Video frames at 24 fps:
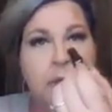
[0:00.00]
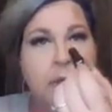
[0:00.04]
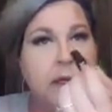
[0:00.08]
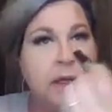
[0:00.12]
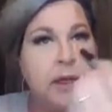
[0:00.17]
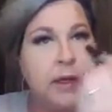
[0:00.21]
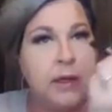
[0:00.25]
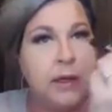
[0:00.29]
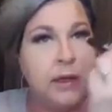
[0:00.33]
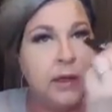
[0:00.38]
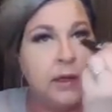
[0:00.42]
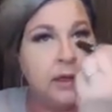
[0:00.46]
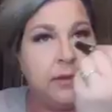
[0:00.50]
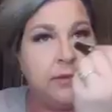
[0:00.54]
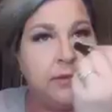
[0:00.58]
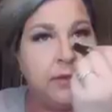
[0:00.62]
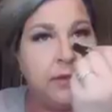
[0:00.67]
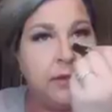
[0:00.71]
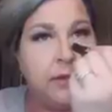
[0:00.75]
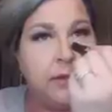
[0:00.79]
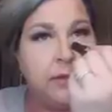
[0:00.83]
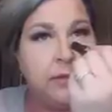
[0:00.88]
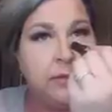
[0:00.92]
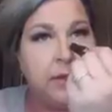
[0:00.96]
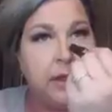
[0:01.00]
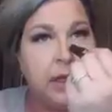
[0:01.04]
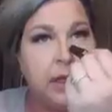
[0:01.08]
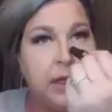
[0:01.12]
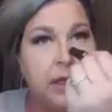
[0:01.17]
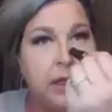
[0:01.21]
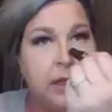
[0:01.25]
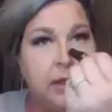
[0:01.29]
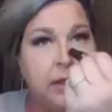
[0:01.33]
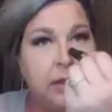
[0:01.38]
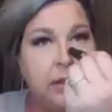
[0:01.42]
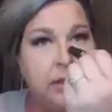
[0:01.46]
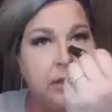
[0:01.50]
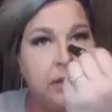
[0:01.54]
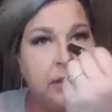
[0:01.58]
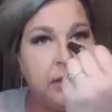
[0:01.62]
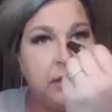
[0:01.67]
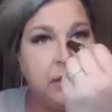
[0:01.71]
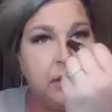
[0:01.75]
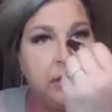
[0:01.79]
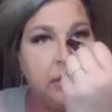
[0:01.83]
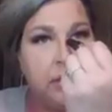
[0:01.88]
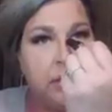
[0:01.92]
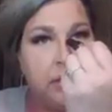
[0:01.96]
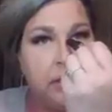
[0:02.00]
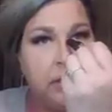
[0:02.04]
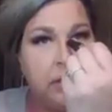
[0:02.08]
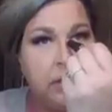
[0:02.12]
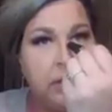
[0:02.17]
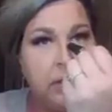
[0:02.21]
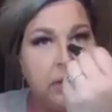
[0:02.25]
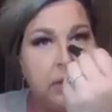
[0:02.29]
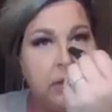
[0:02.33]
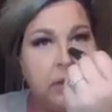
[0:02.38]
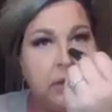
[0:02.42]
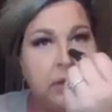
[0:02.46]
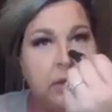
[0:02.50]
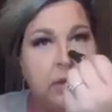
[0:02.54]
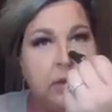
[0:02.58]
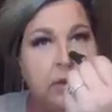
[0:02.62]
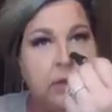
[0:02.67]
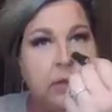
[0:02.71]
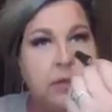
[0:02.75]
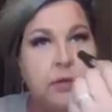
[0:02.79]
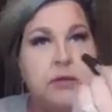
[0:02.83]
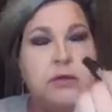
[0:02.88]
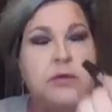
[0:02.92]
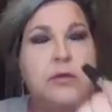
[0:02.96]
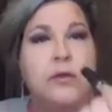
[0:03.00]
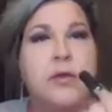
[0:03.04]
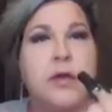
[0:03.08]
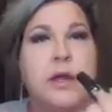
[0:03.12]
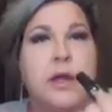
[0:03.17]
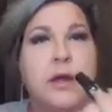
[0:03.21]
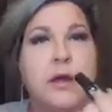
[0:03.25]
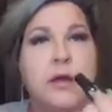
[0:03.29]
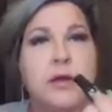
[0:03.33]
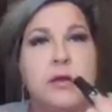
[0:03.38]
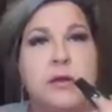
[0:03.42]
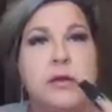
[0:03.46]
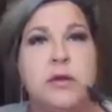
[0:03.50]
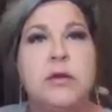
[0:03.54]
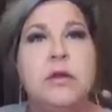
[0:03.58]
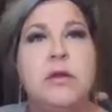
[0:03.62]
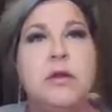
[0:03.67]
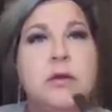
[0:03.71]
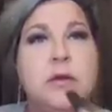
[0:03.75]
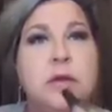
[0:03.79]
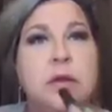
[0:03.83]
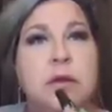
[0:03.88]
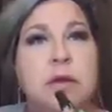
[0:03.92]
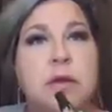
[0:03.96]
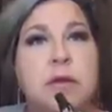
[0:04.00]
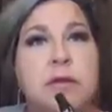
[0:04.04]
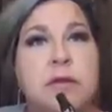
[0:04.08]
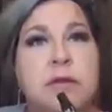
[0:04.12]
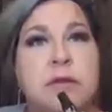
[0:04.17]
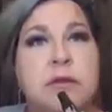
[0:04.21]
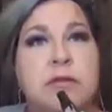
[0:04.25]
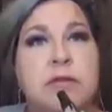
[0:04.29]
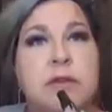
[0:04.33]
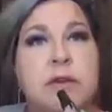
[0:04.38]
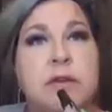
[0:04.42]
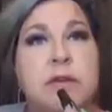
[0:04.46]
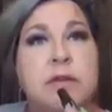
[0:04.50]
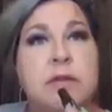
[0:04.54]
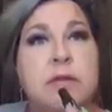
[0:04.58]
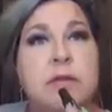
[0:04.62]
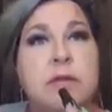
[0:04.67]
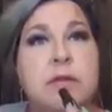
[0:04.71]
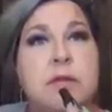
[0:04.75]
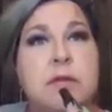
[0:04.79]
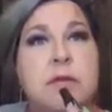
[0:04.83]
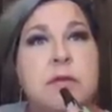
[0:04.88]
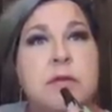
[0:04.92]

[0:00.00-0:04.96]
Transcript: And if you can use a crayon, you can contour your face.